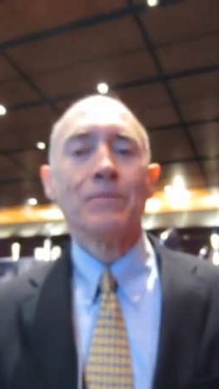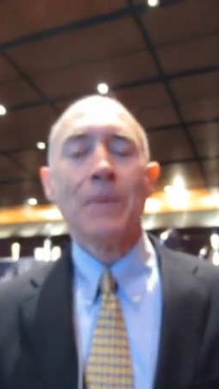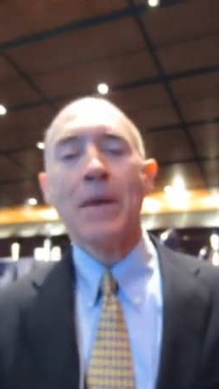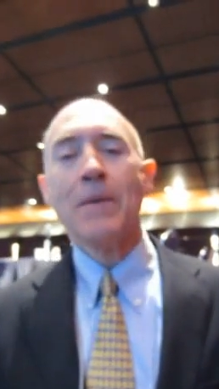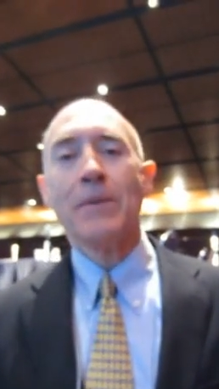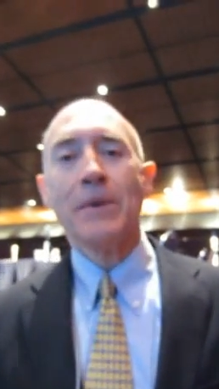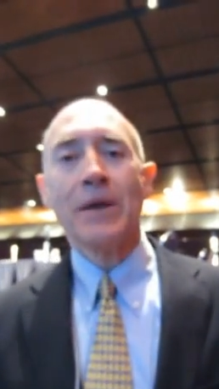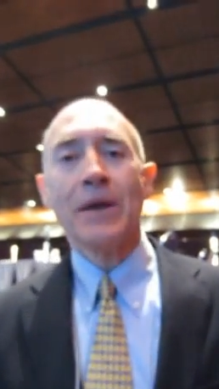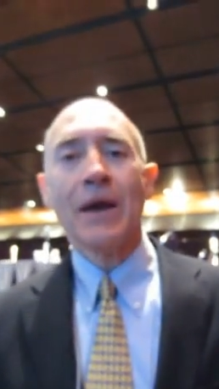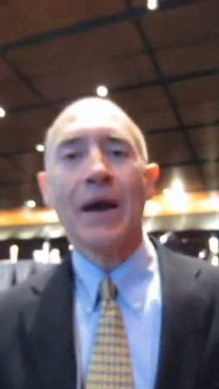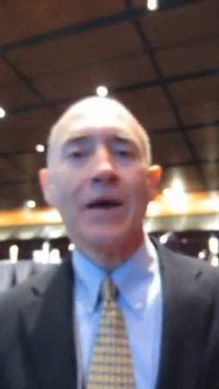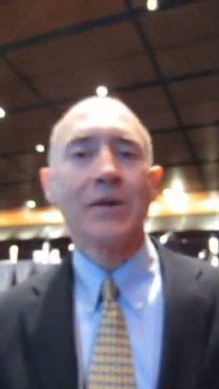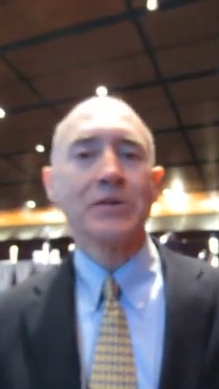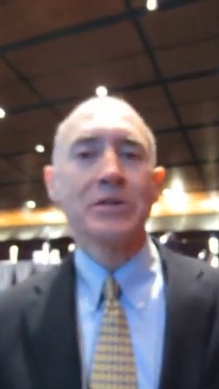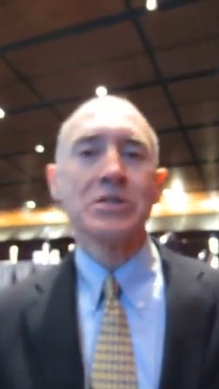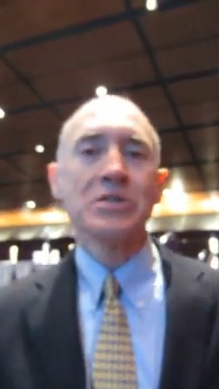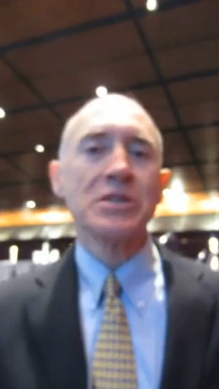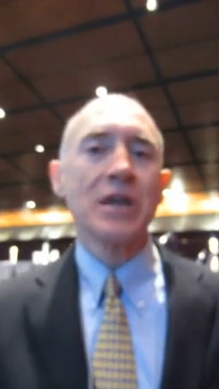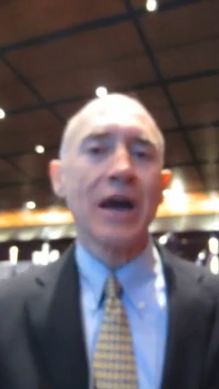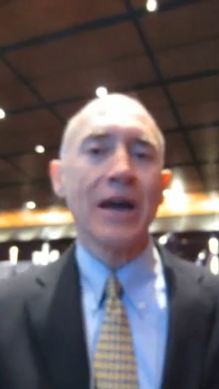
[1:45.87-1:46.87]
Maybe I'll
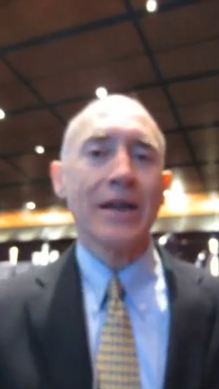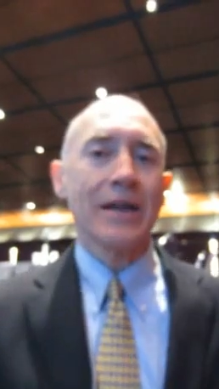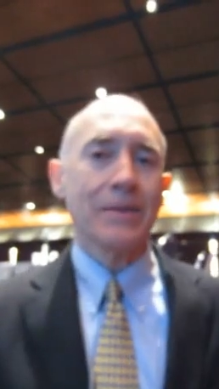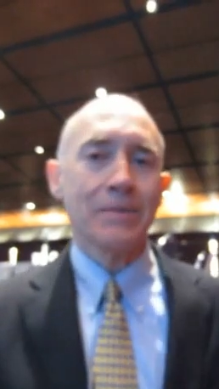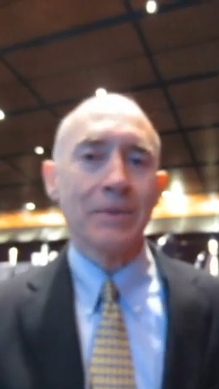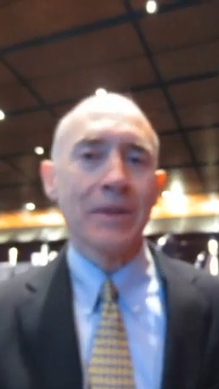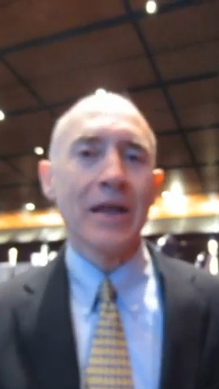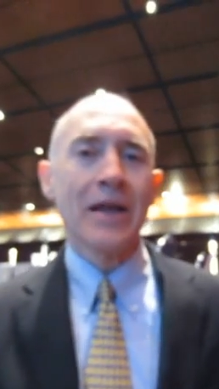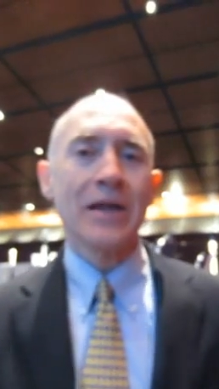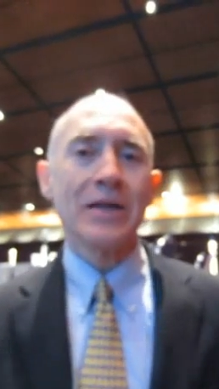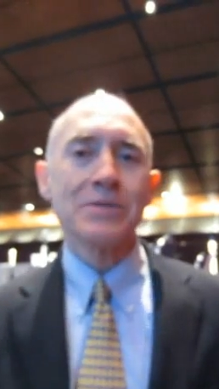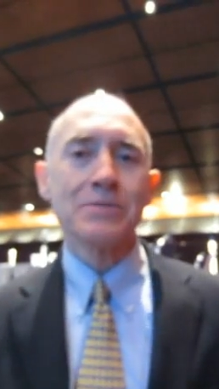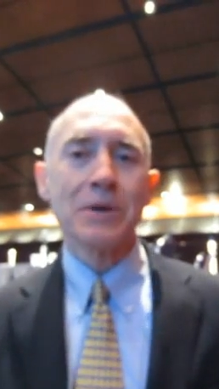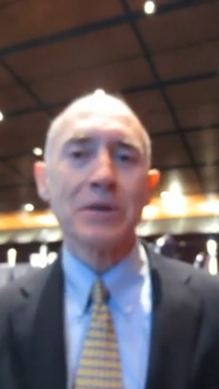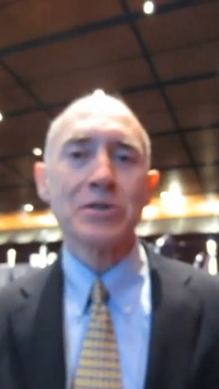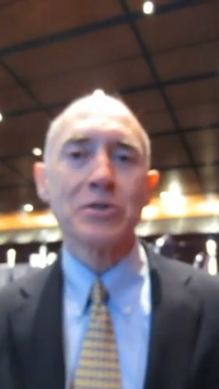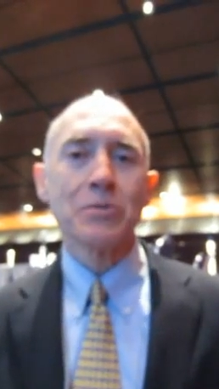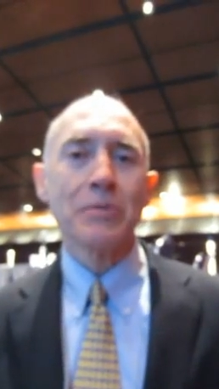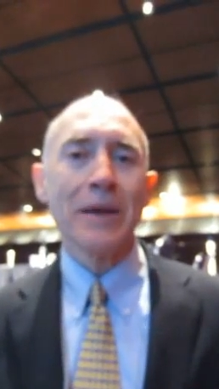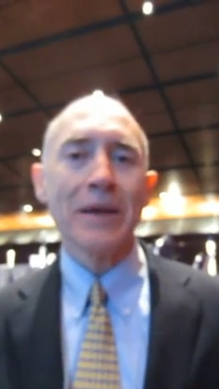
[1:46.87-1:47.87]
just not eat as
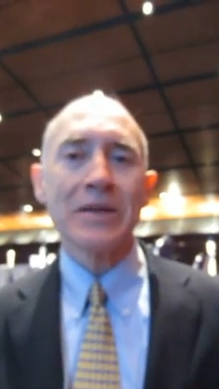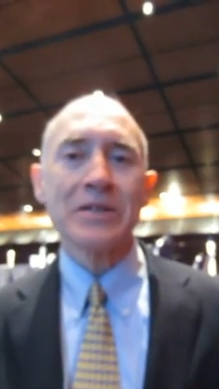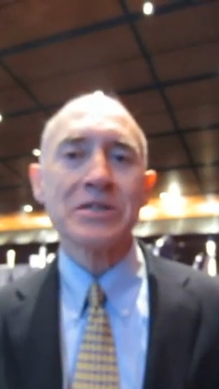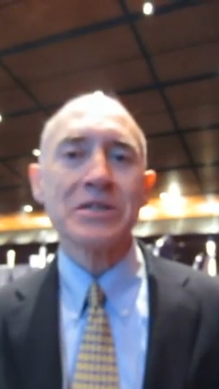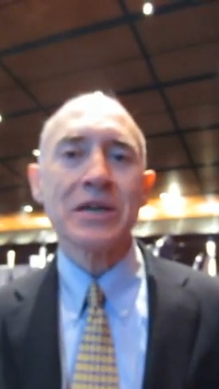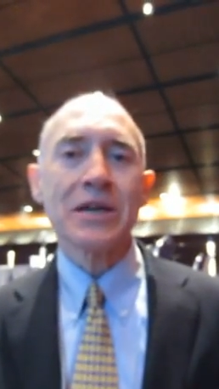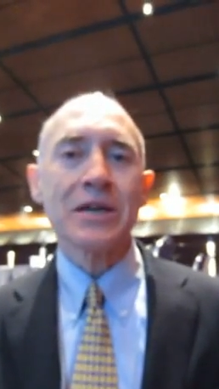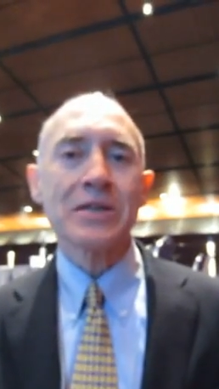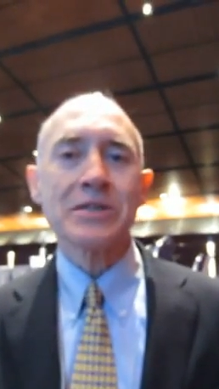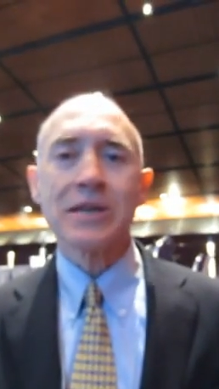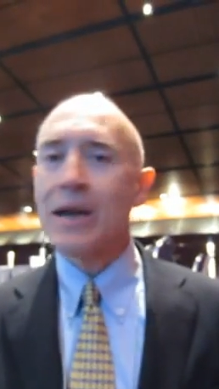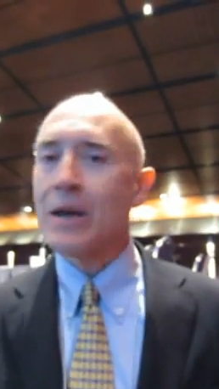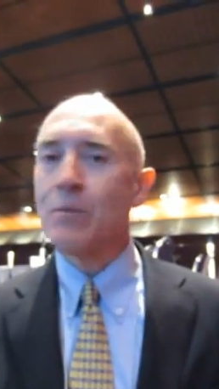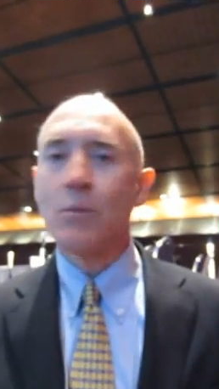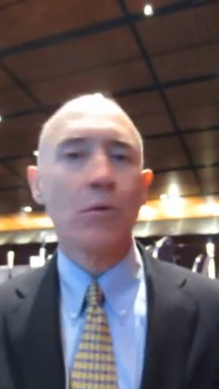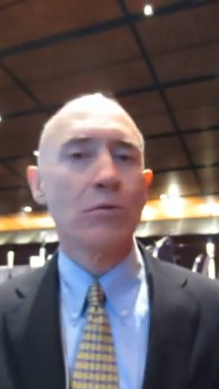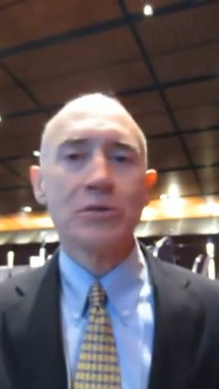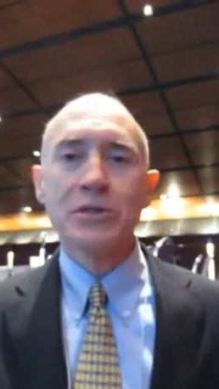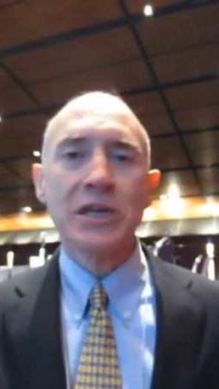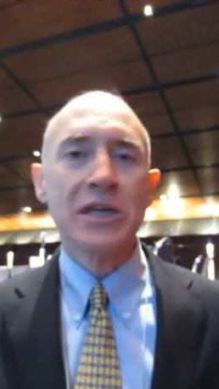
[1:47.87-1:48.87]
much omega-6, and I
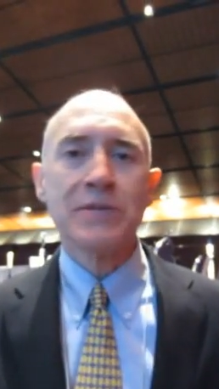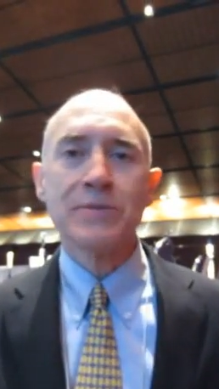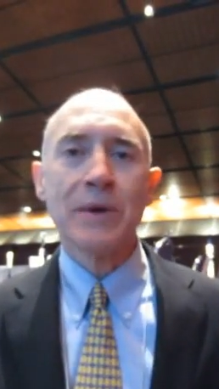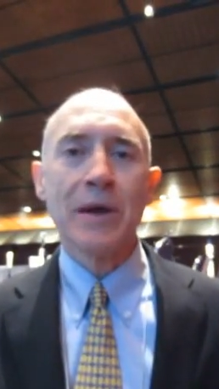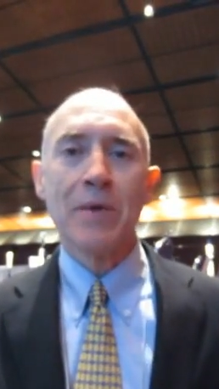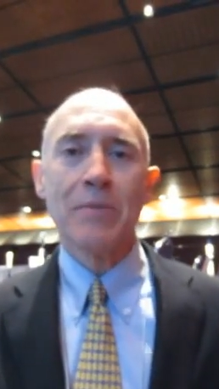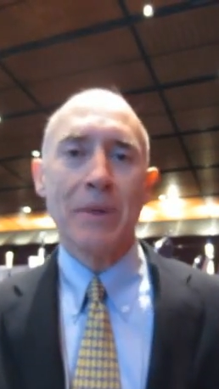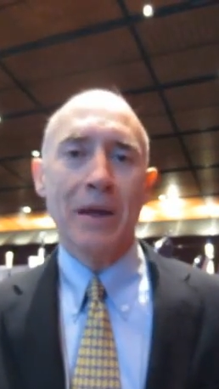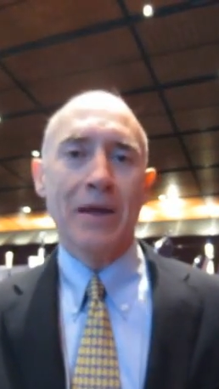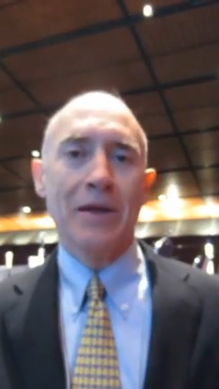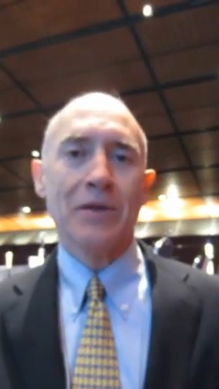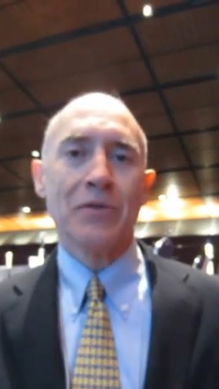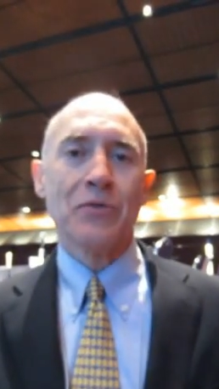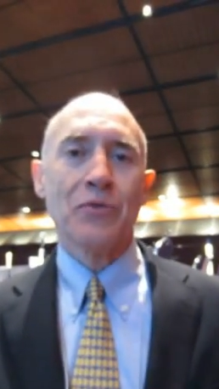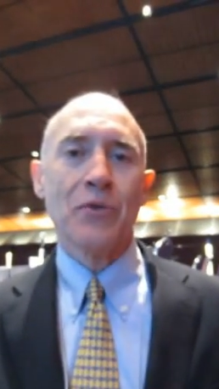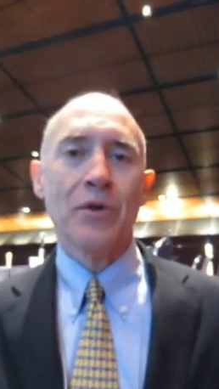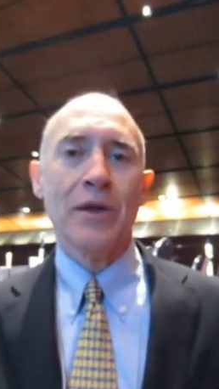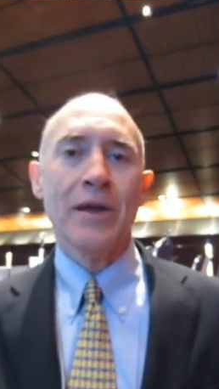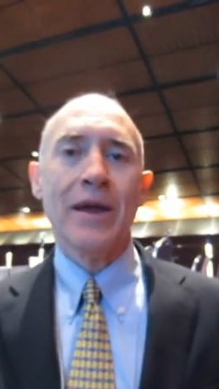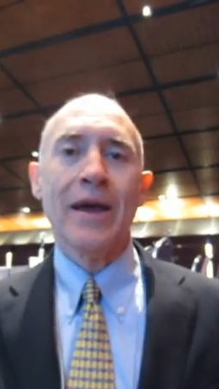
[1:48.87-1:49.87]
won't change my
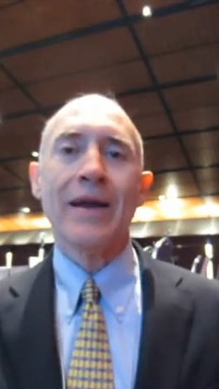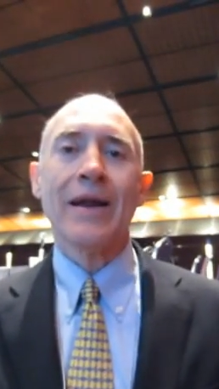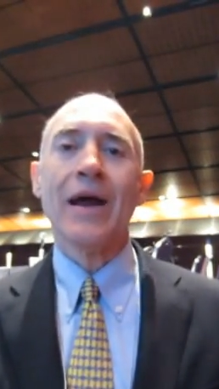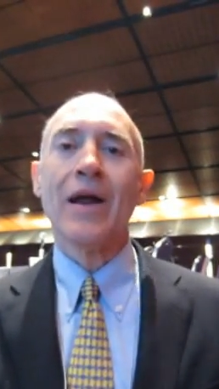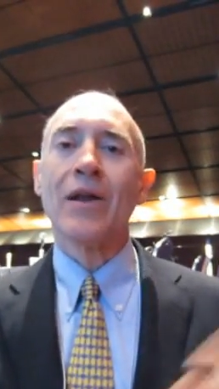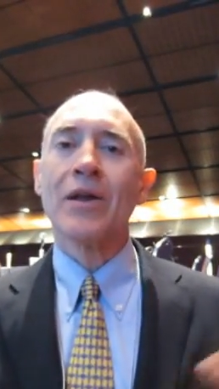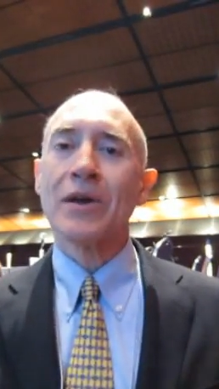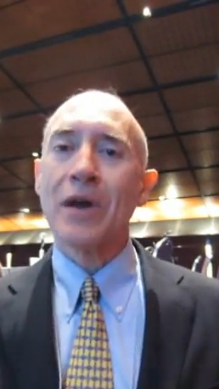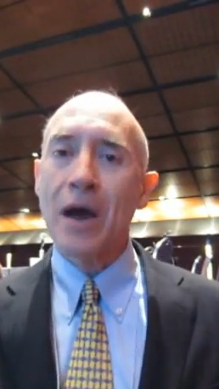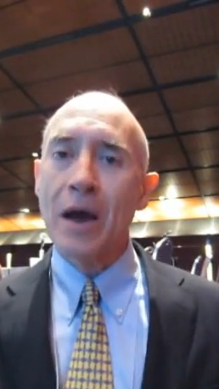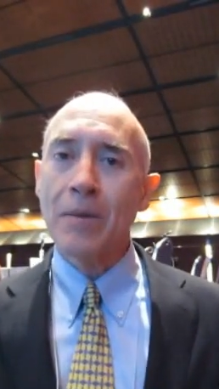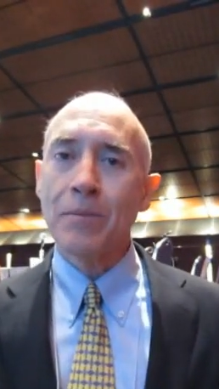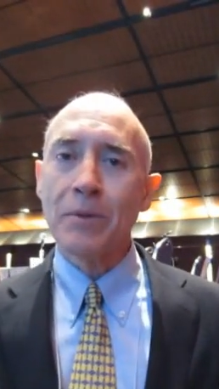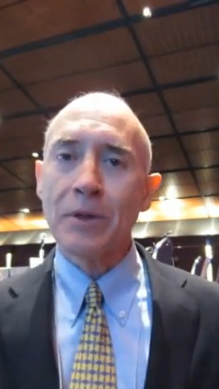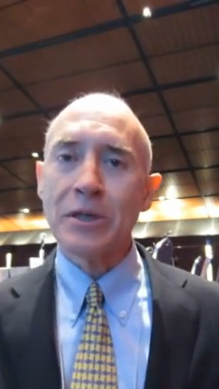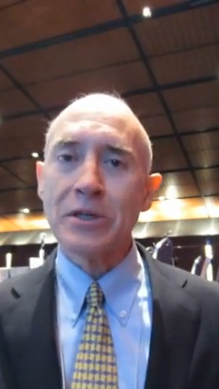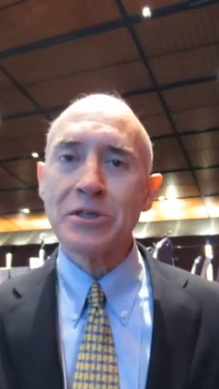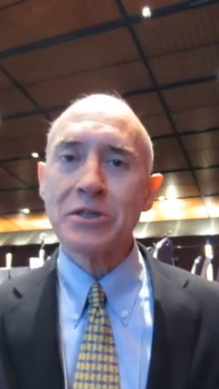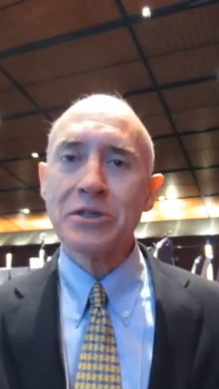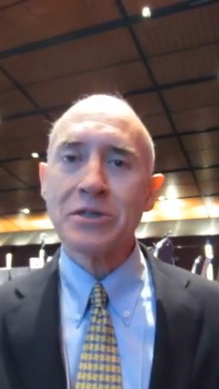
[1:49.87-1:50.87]
omega-3, and I'll
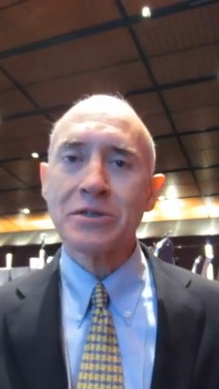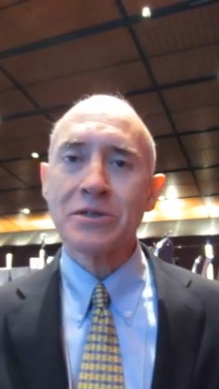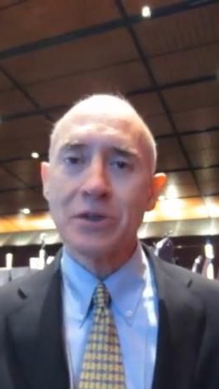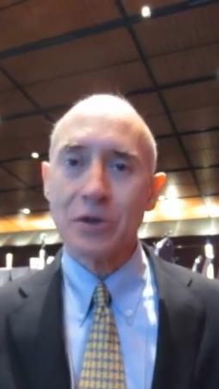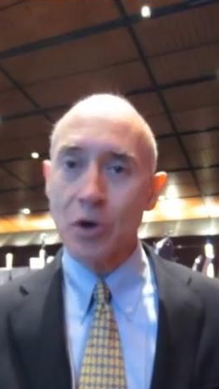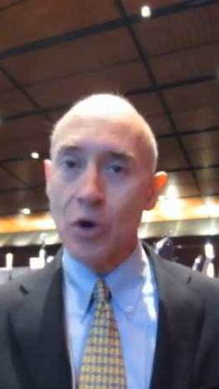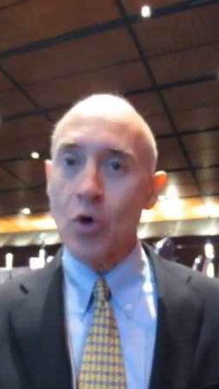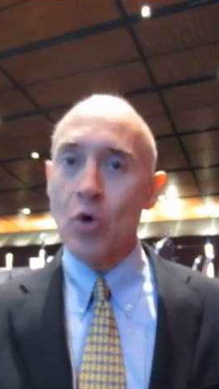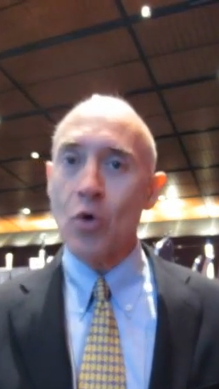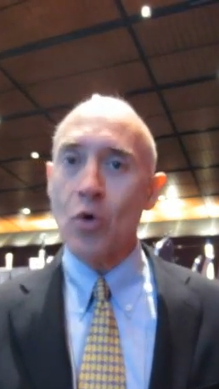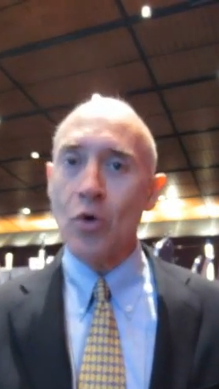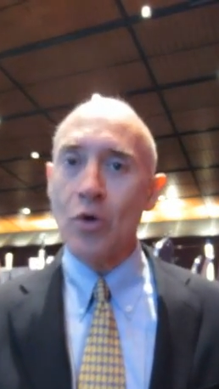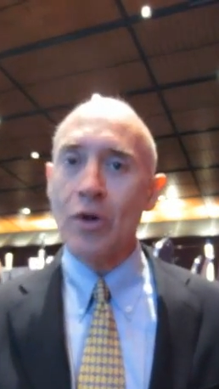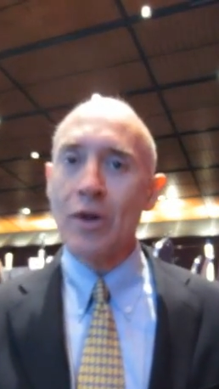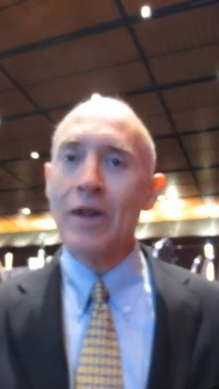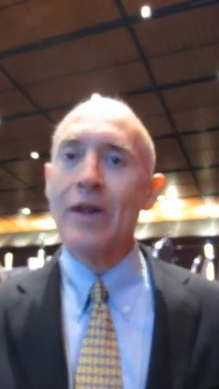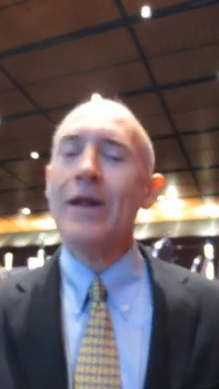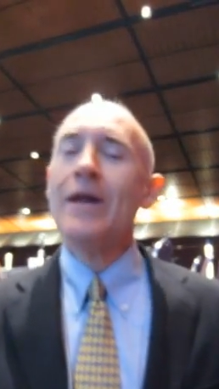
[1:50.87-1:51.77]
accomplish the goal.